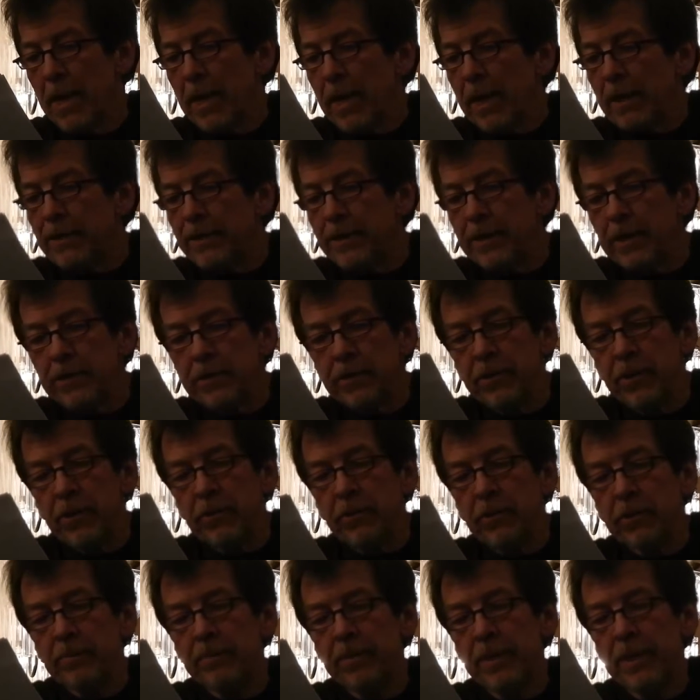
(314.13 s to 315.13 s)
I said
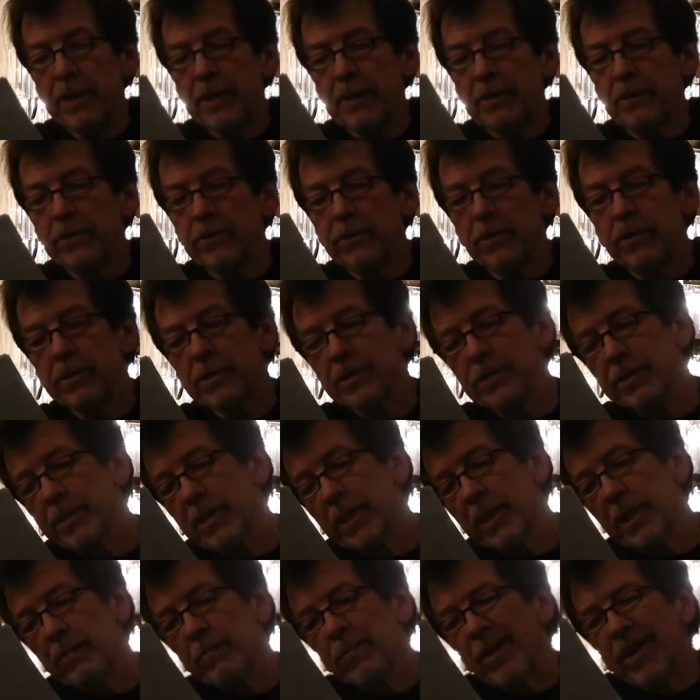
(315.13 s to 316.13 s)
no to paying circus
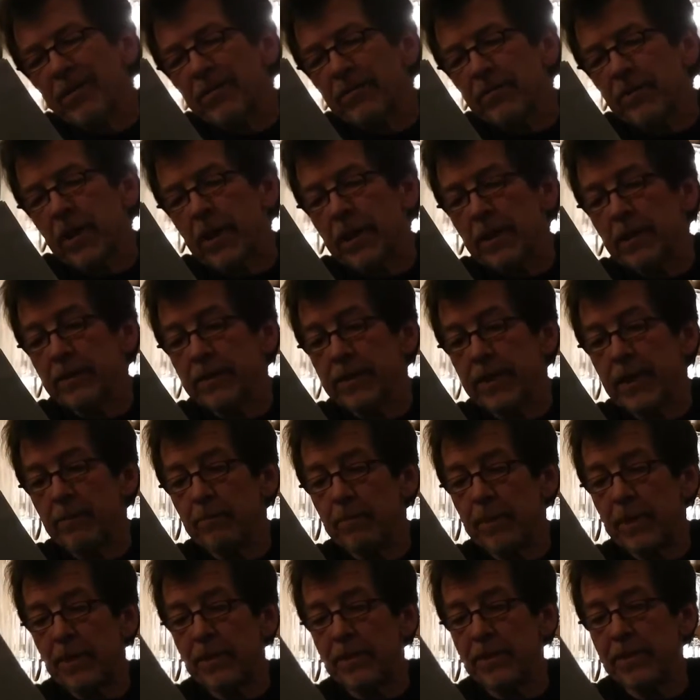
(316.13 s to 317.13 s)
highwire flying
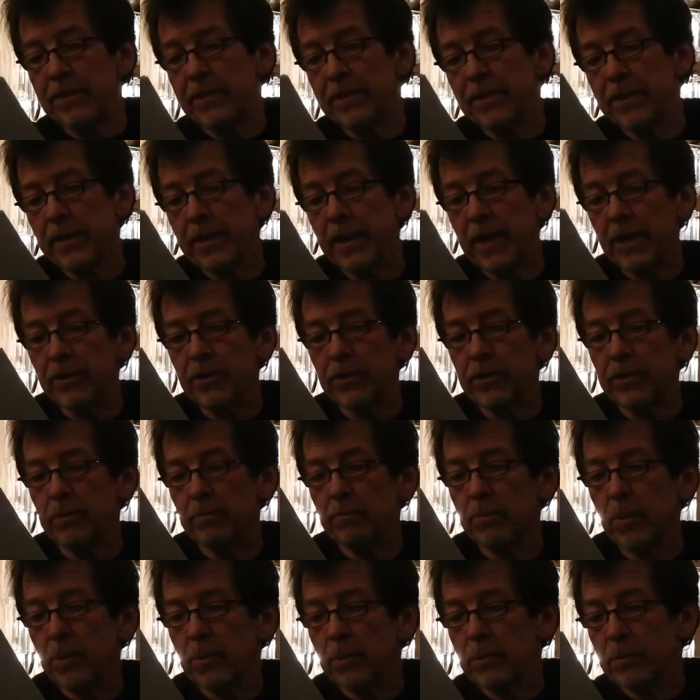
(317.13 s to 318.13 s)
Zambesis to catch the
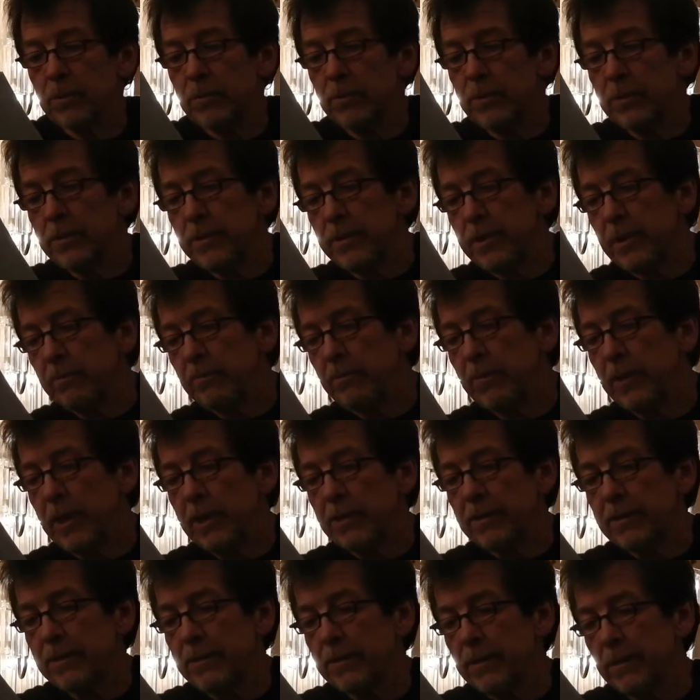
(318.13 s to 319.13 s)
birds with dip
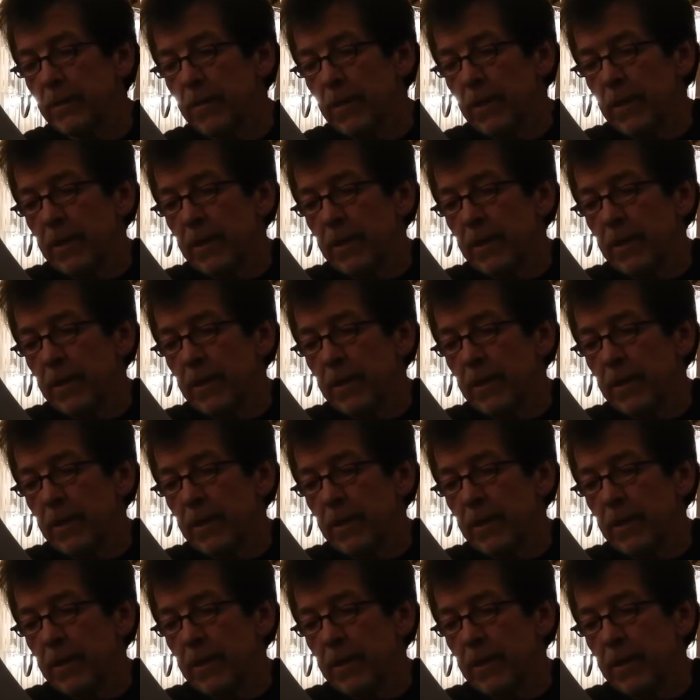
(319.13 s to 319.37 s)
nets.